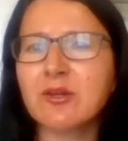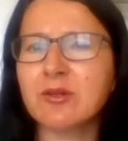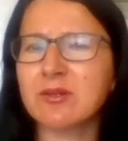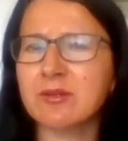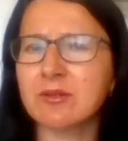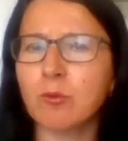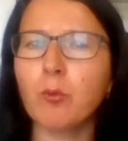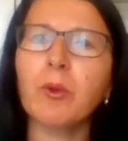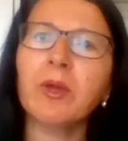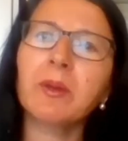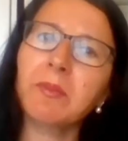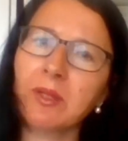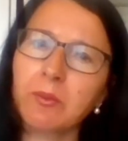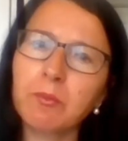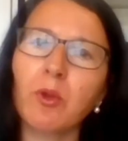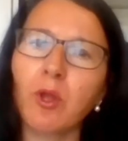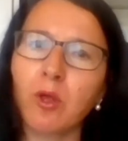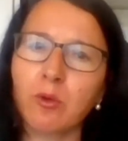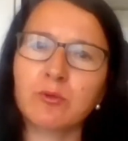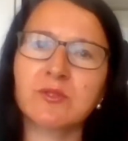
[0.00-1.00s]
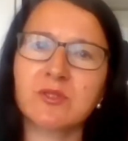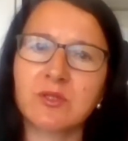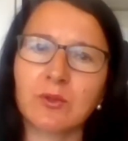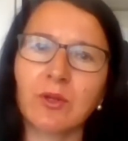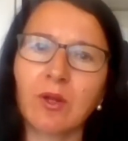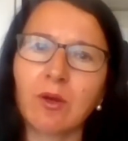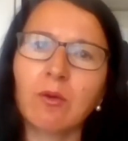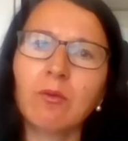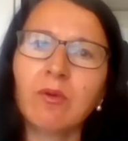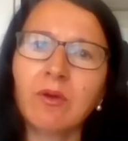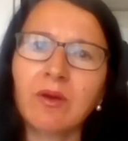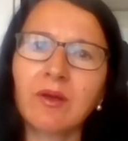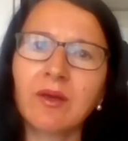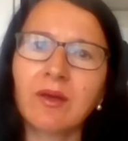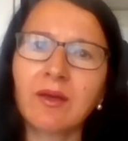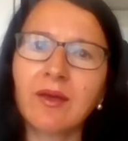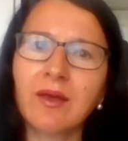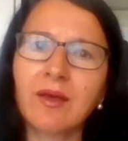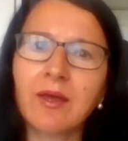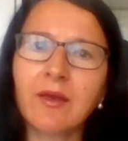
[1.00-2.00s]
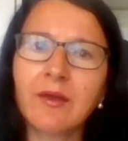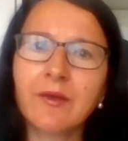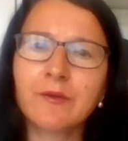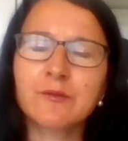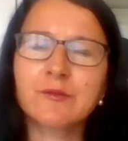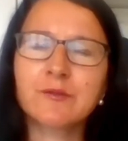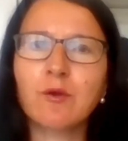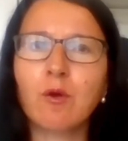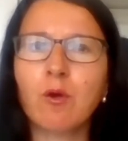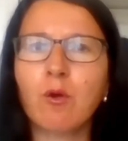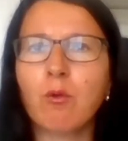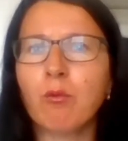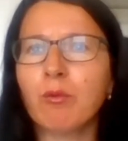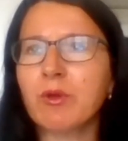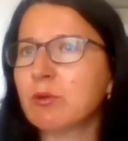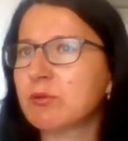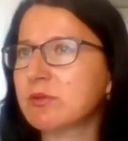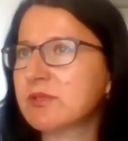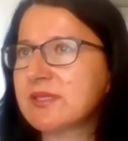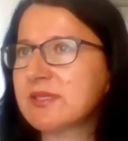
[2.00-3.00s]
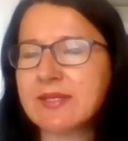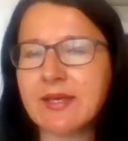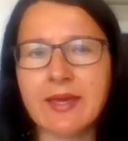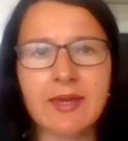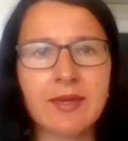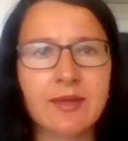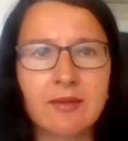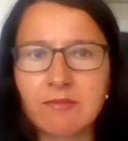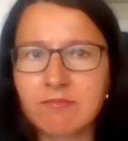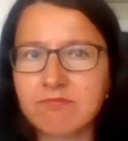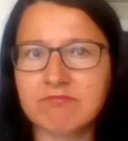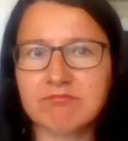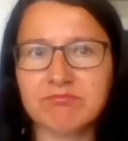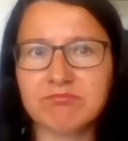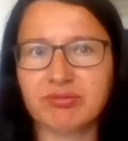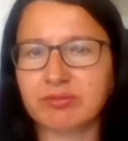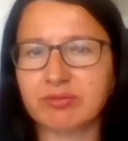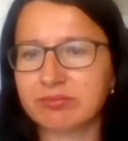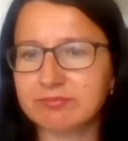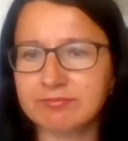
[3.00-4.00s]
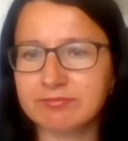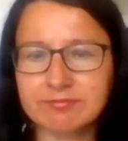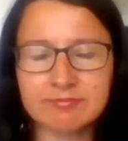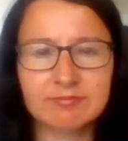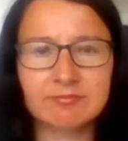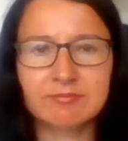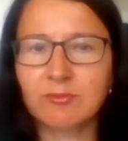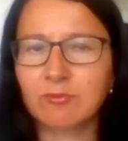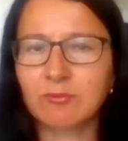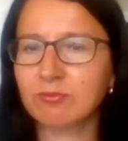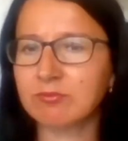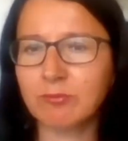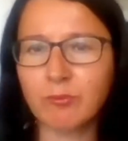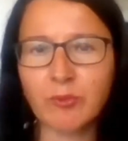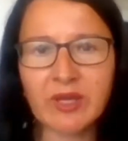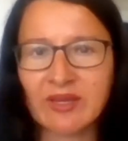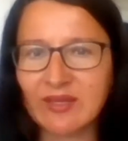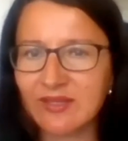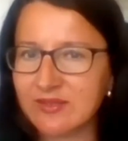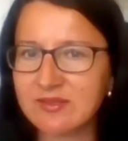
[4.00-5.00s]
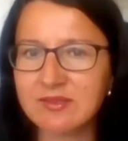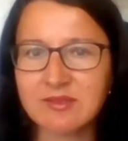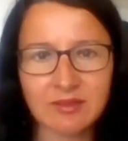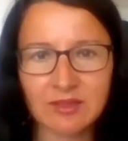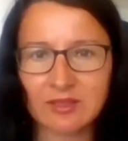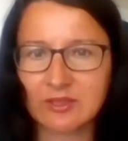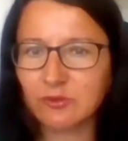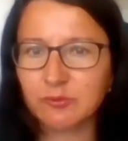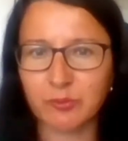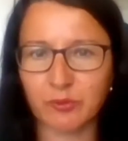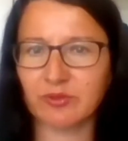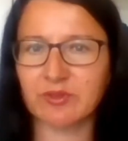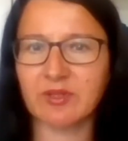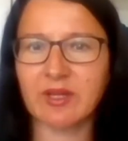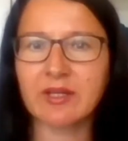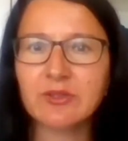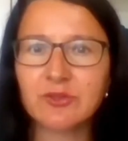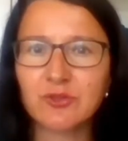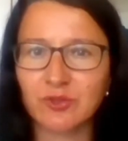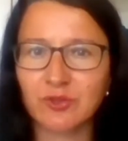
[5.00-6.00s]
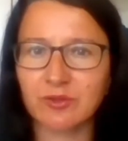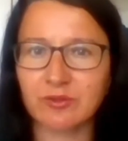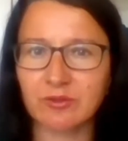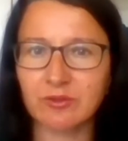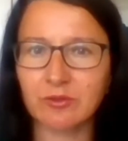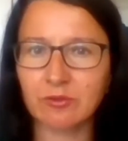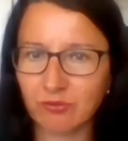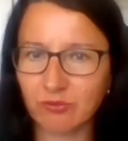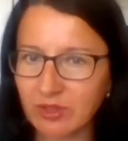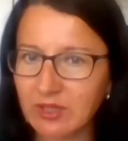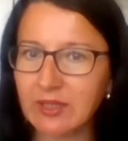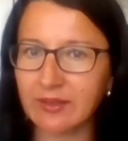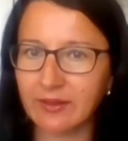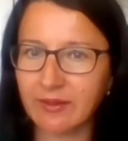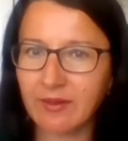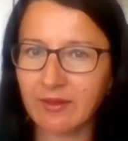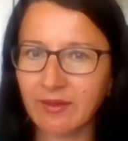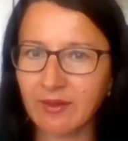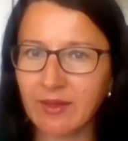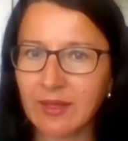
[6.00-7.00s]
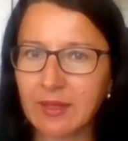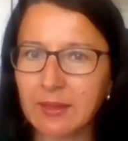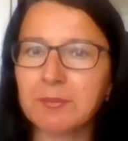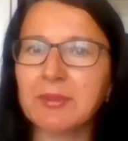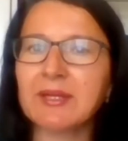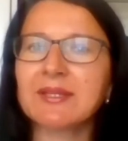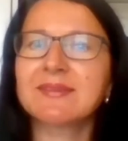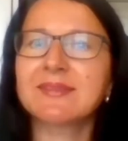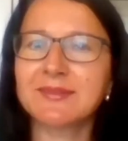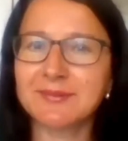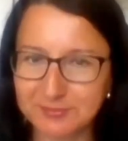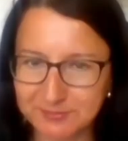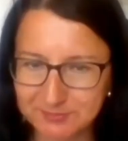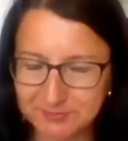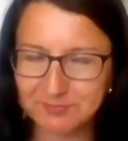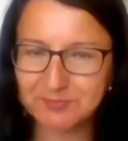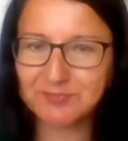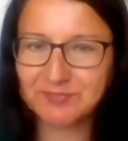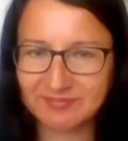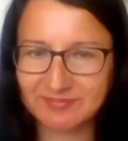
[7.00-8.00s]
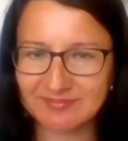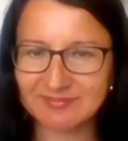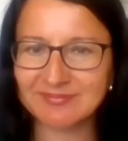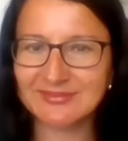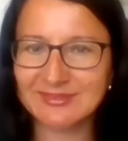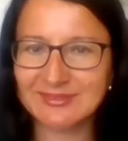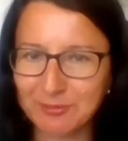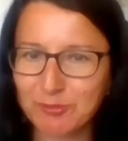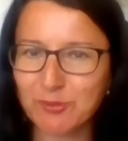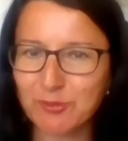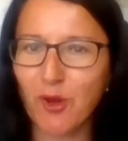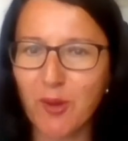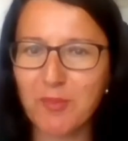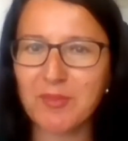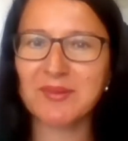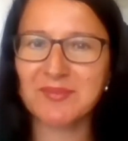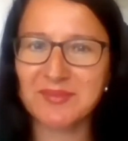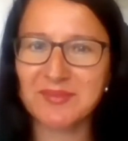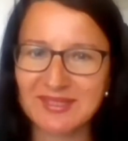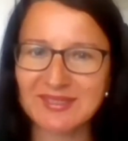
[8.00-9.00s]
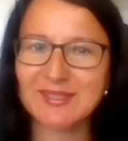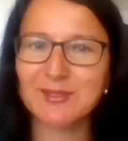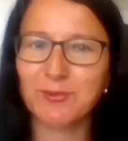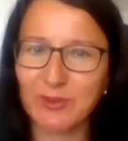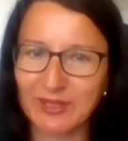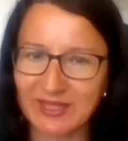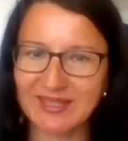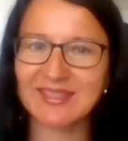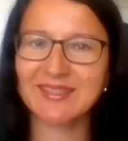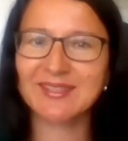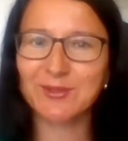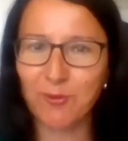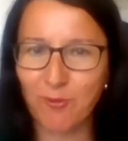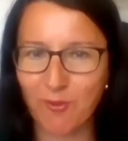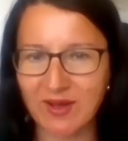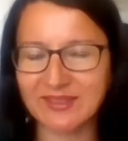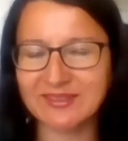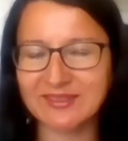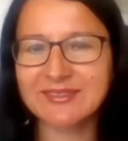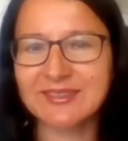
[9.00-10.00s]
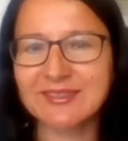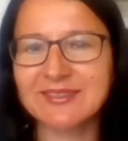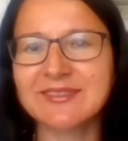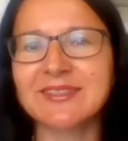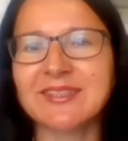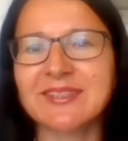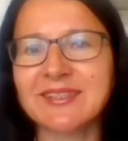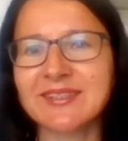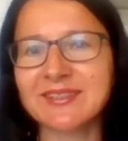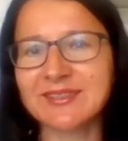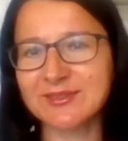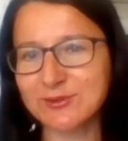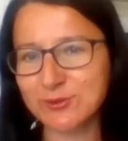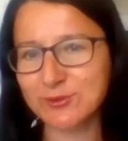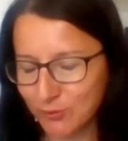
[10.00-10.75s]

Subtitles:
women blouse, you know. Mm-hmm. So we could say we can start production, really. But the problem is we need quantity and